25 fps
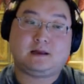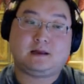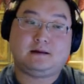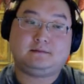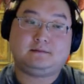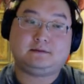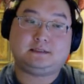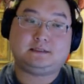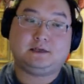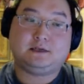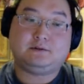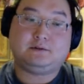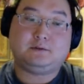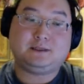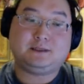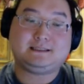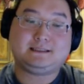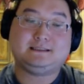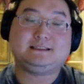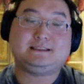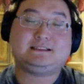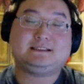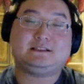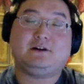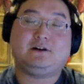so it
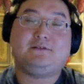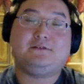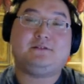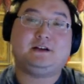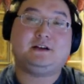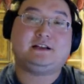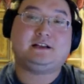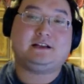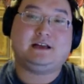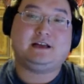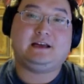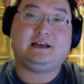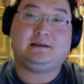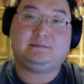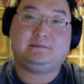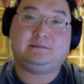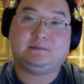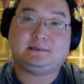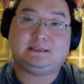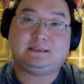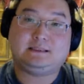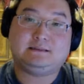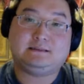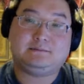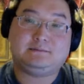wasn't just all fun and
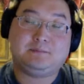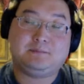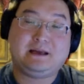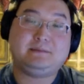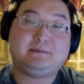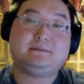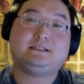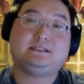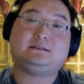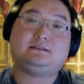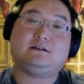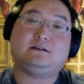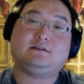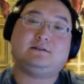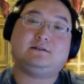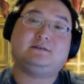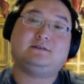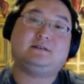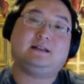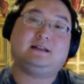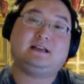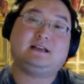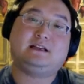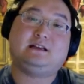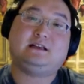games. It made me start
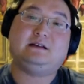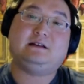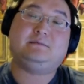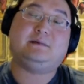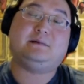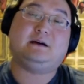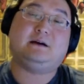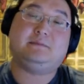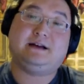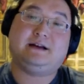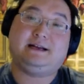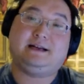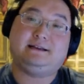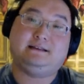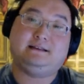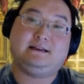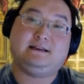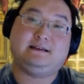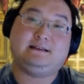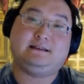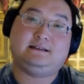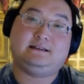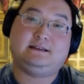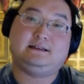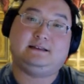thinking about my
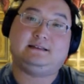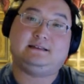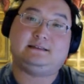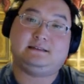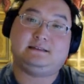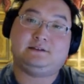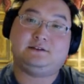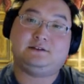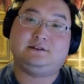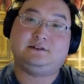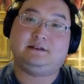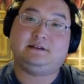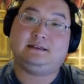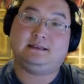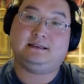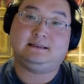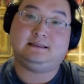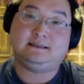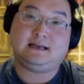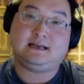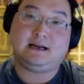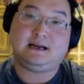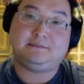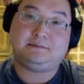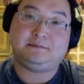identity as a Korean
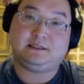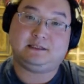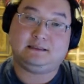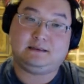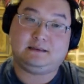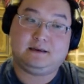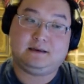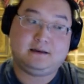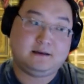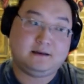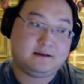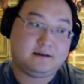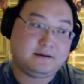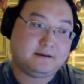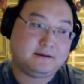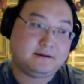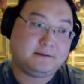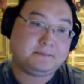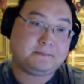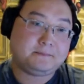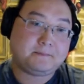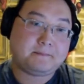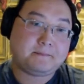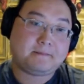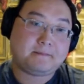adoptee.
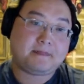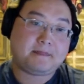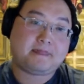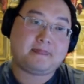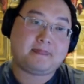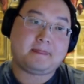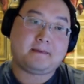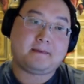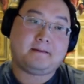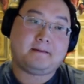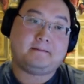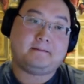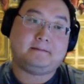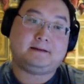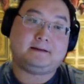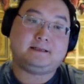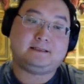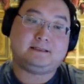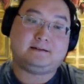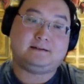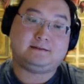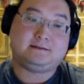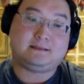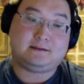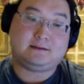
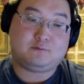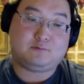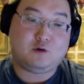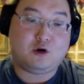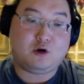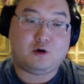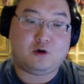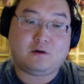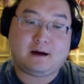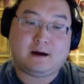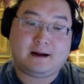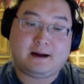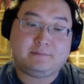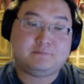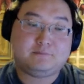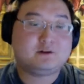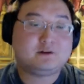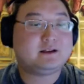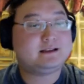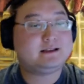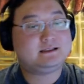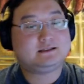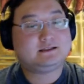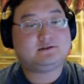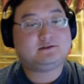Because I was like, whoa, I'm
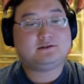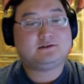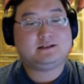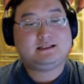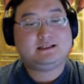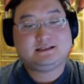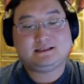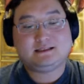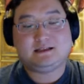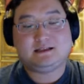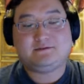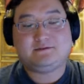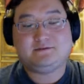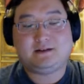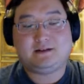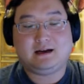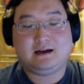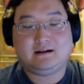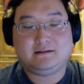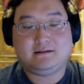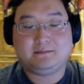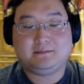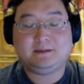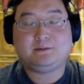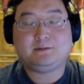really into Korean stuff
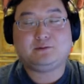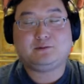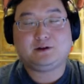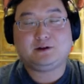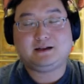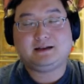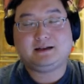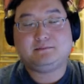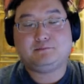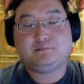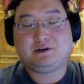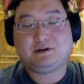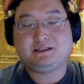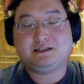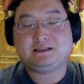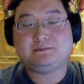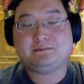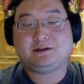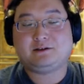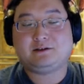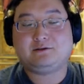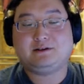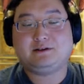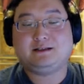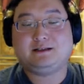now. I'm really embracing
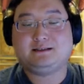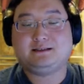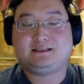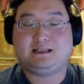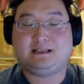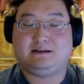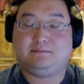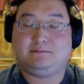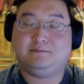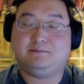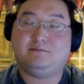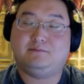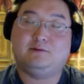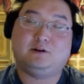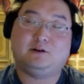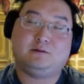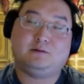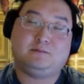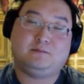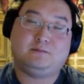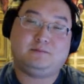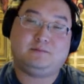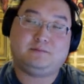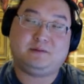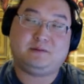my Korean side, where
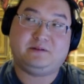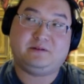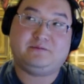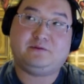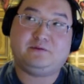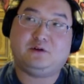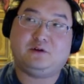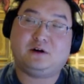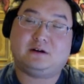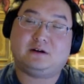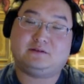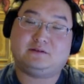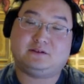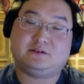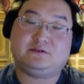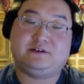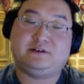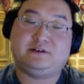before I was only